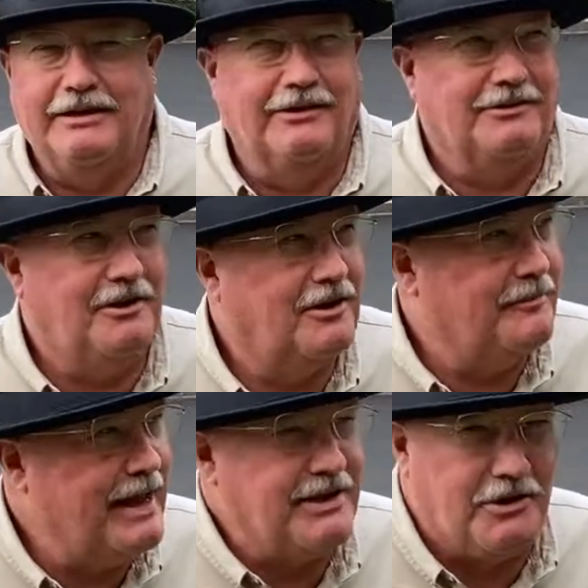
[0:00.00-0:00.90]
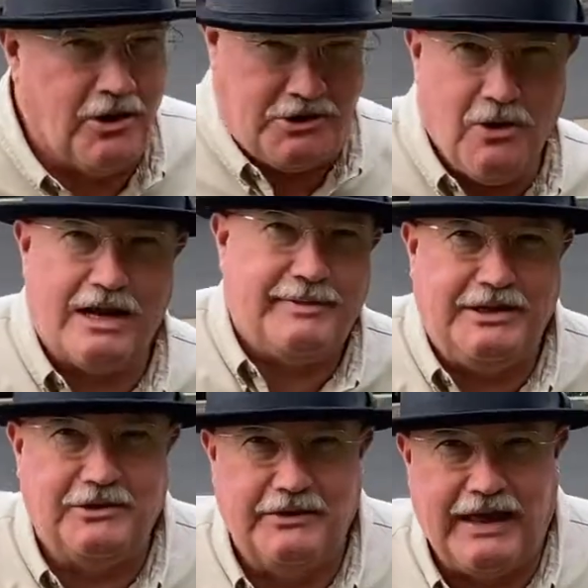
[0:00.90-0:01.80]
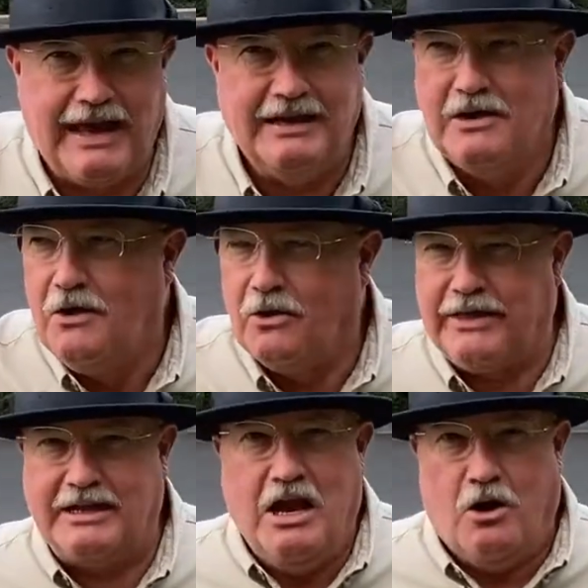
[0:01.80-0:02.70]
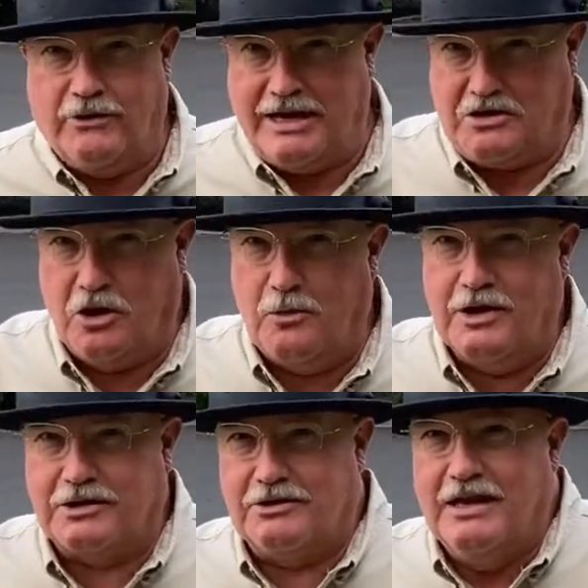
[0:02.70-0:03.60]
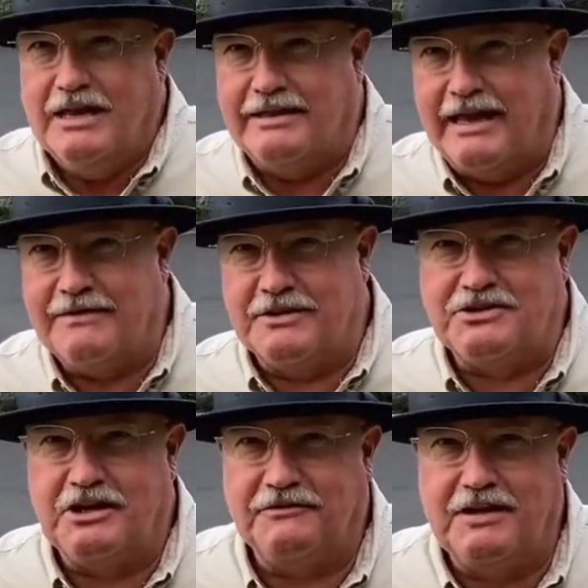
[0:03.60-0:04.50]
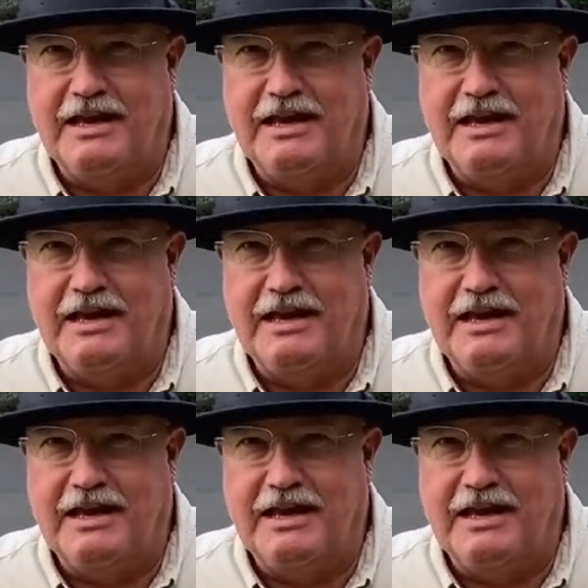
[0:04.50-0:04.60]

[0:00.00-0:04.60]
know, oh man, you know you ought to be doing that. Or that or that coworker, the end of the shift,